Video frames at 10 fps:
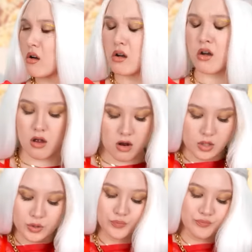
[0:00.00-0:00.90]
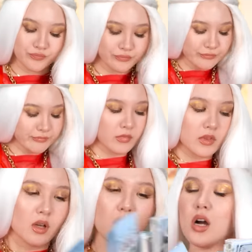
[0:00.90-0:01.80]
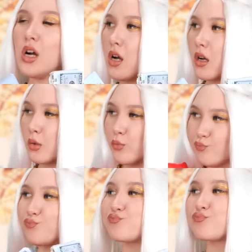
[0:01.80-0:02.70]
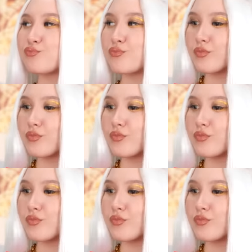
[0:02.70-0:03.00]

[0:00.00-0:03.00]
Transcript: money like that! Maybe this'll change your mind.